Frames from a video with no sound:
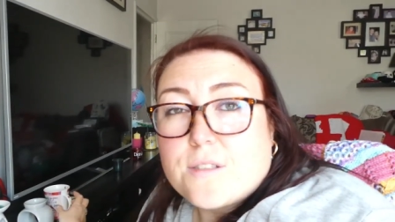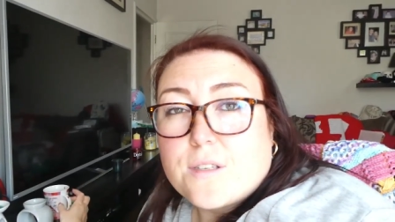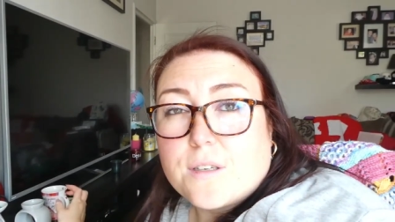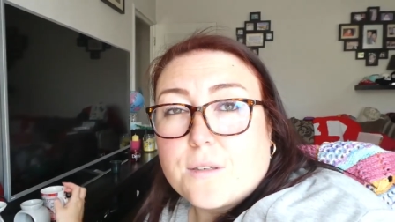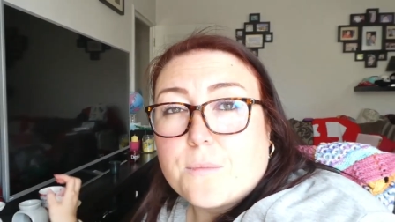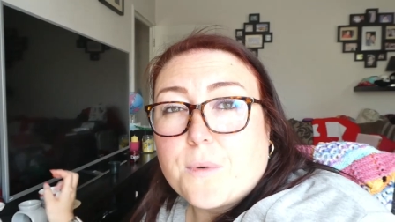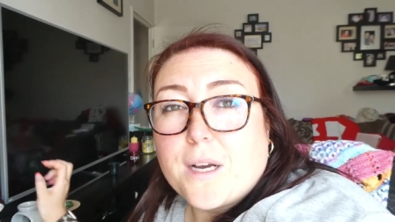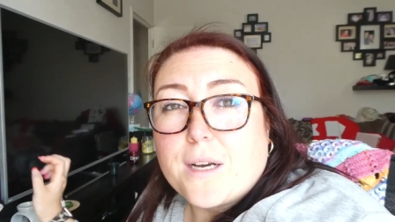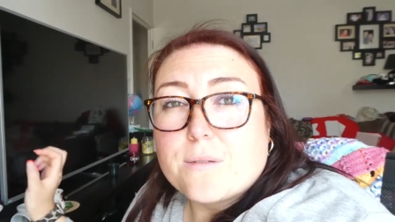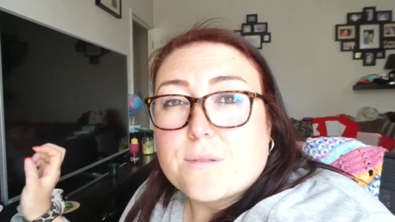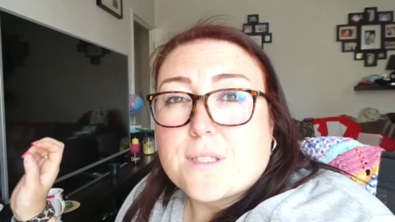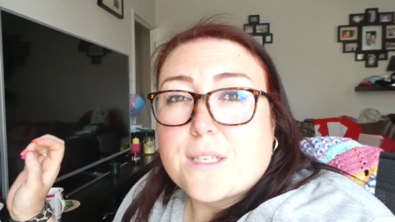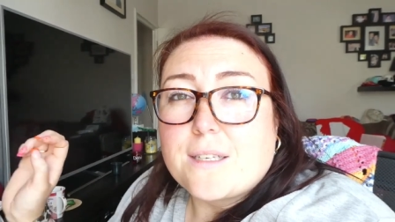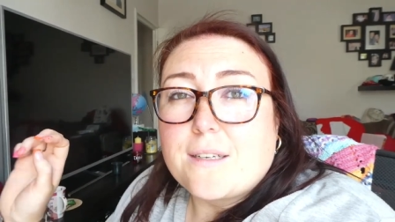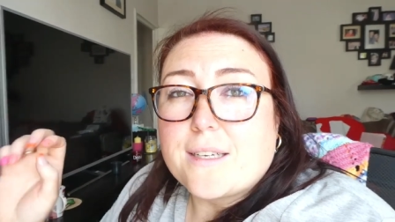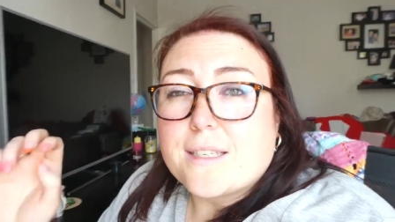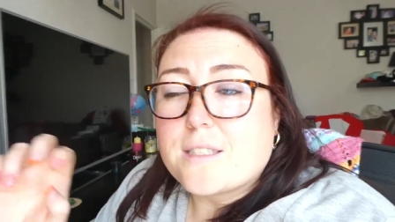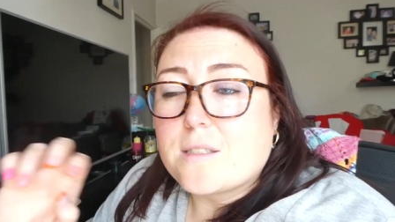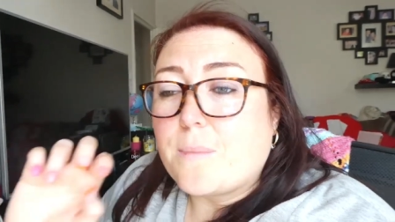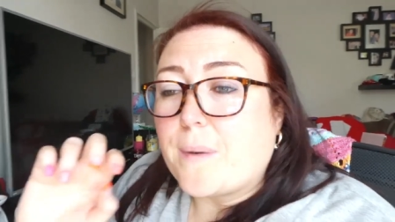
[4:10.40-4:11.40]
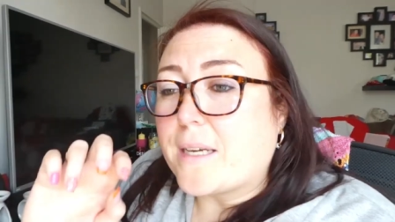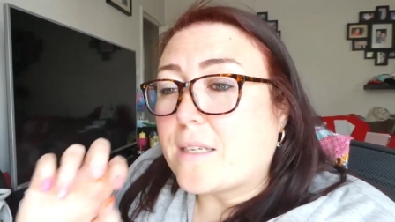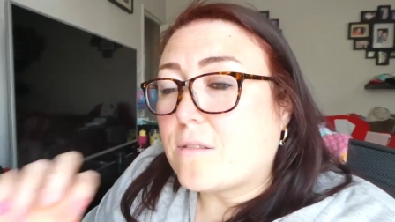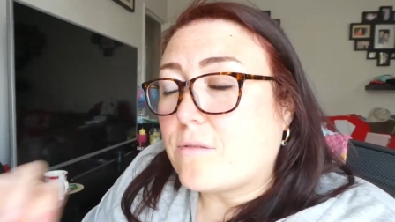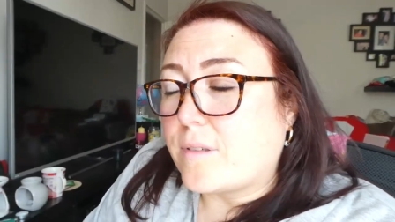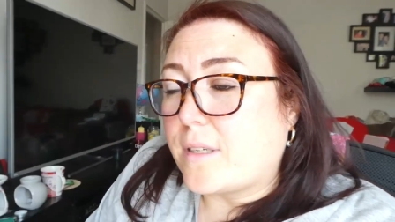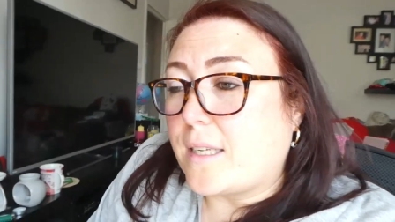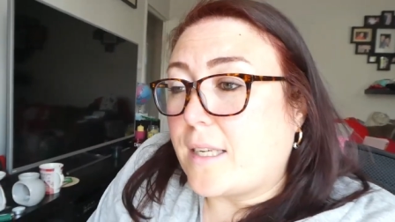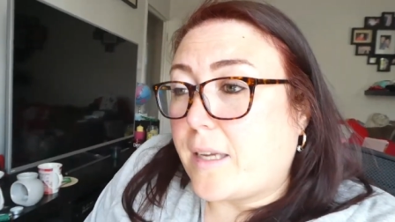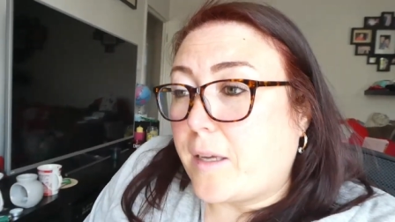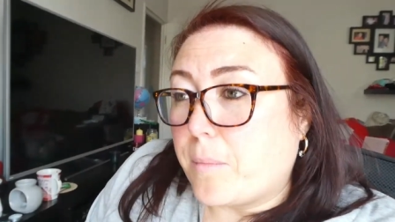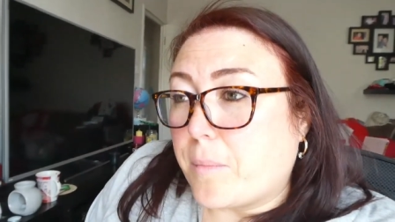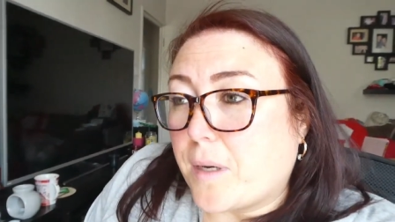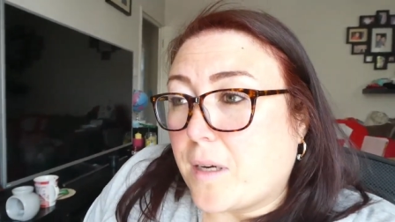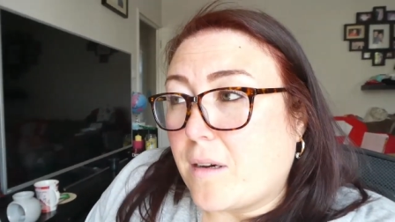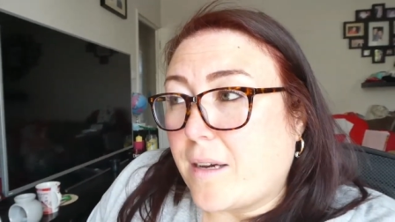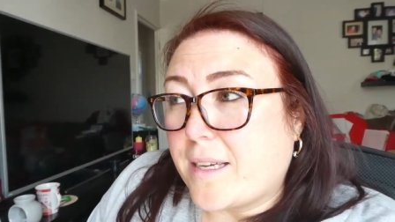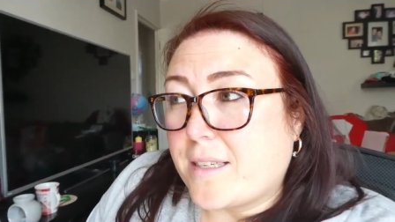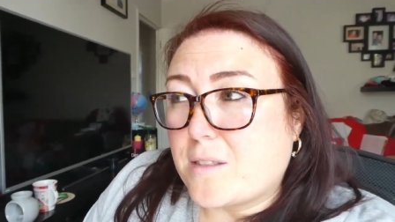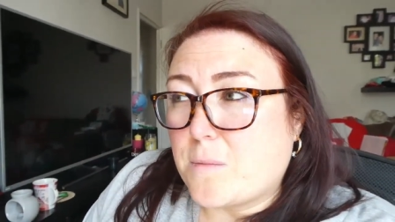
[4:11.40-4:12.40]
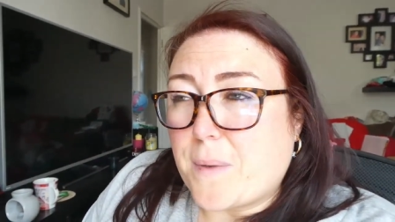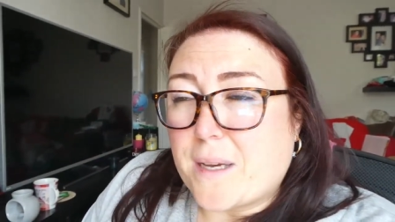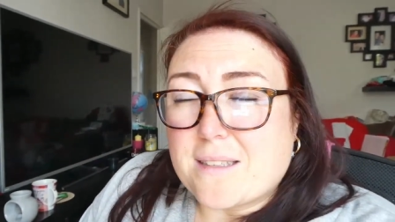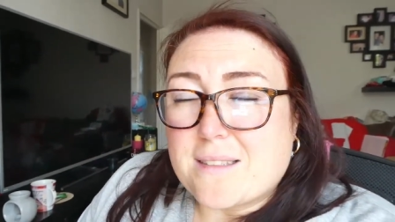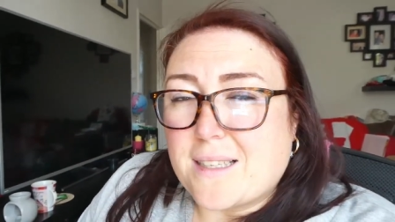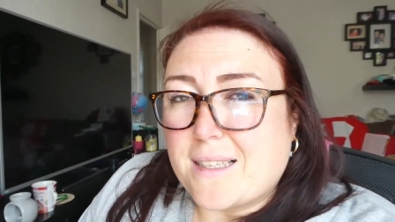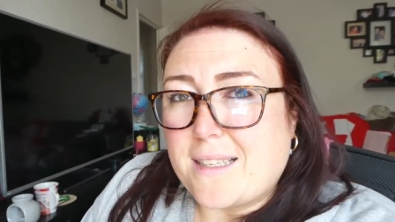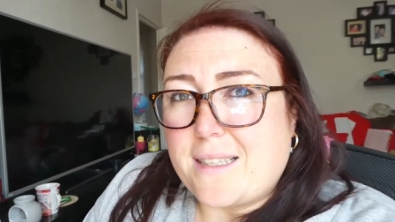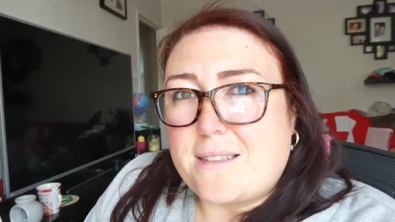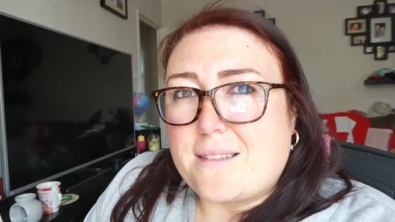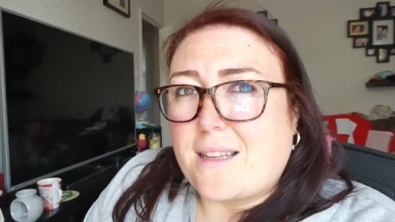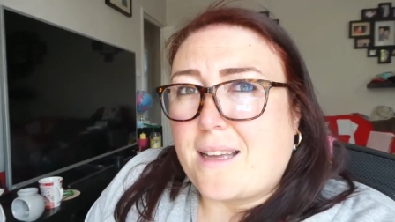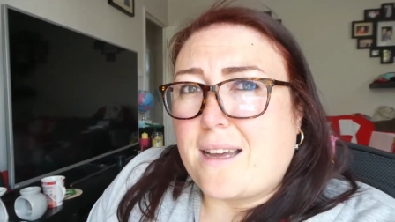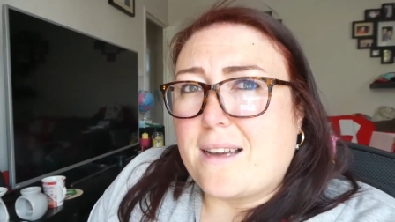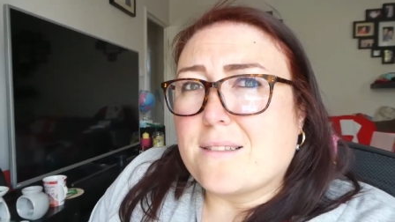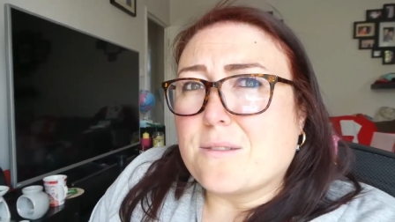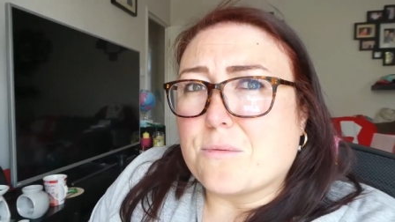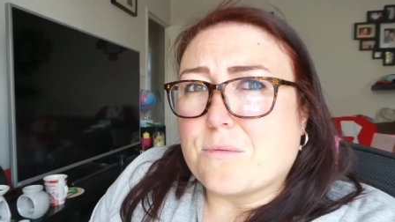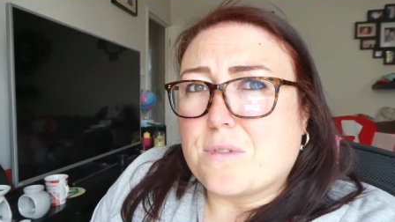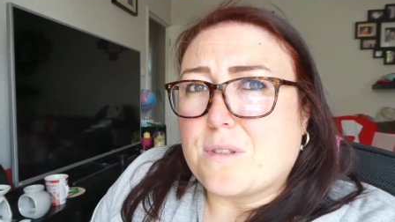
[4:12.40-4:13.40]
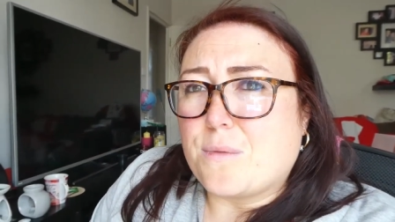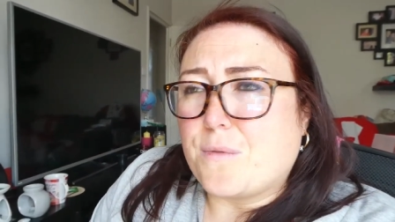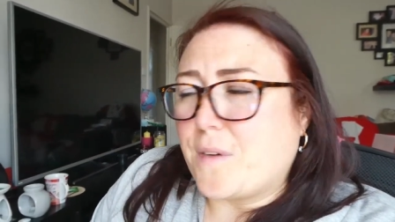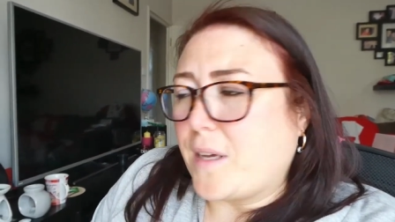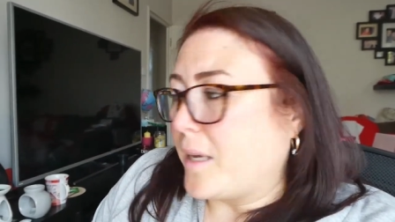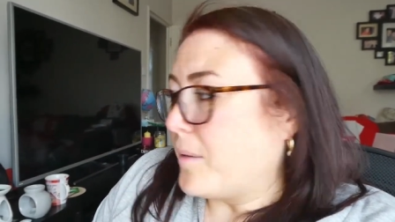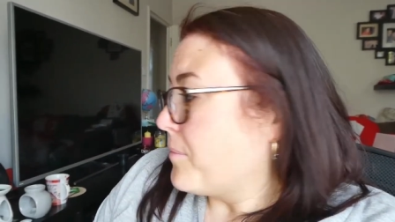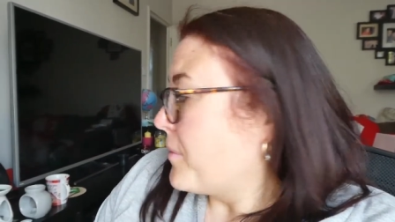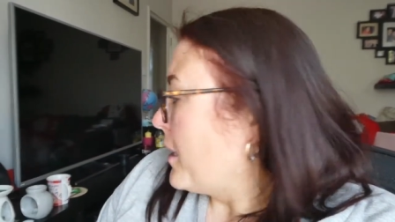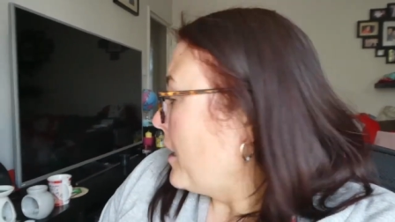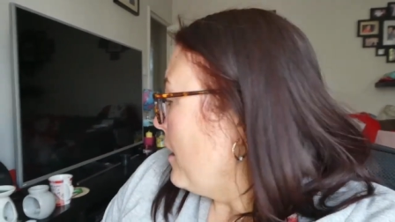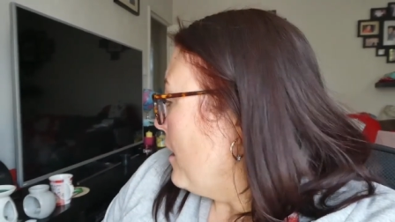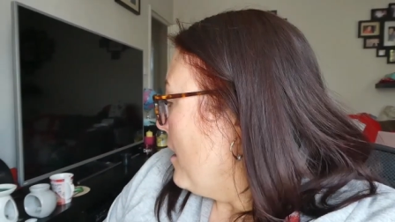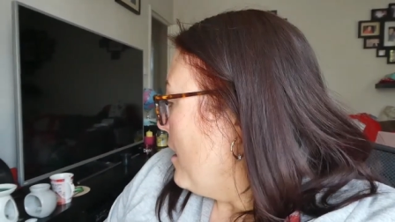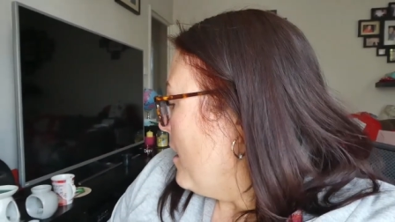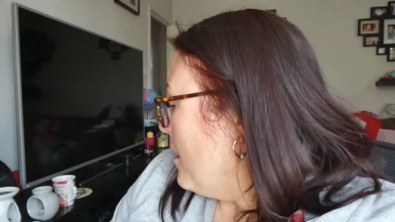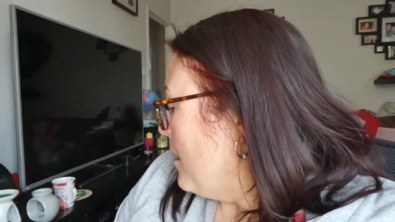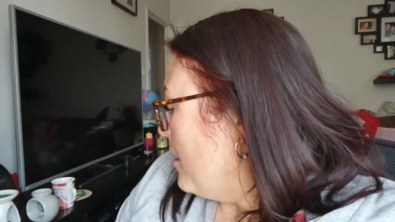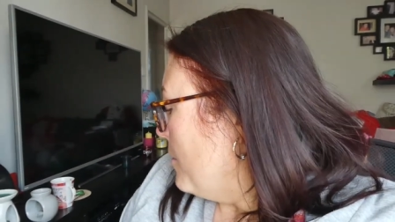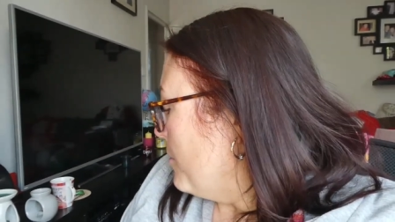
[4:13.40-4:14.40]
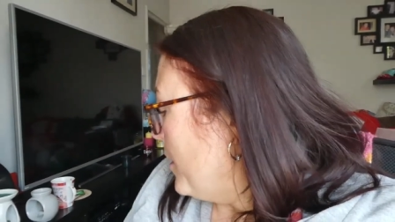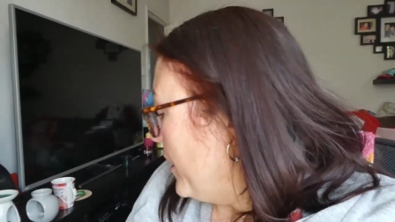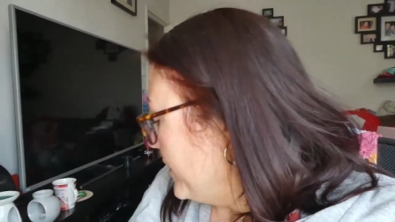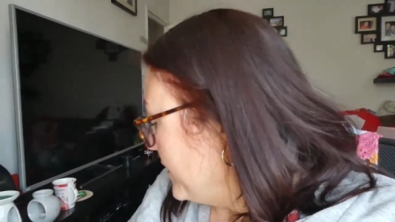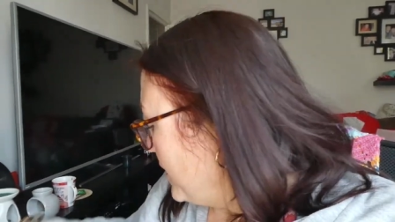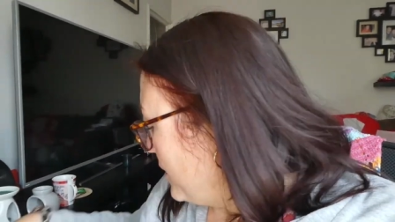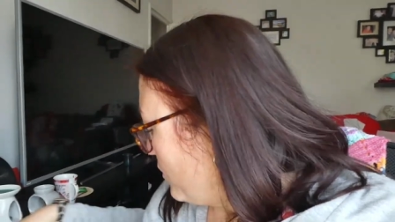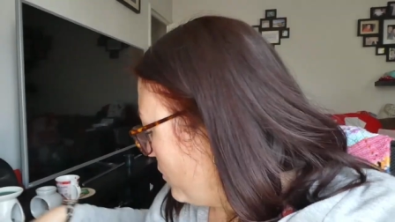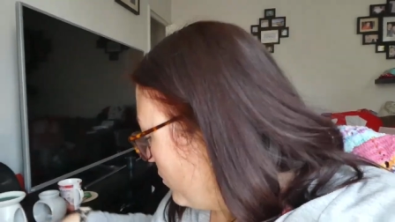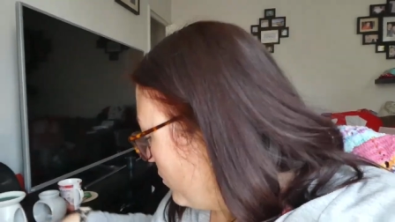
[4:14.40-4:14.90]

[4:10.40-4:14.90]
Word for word: so what else can I expect, really? But I expect at least the candles to fit. Um, I did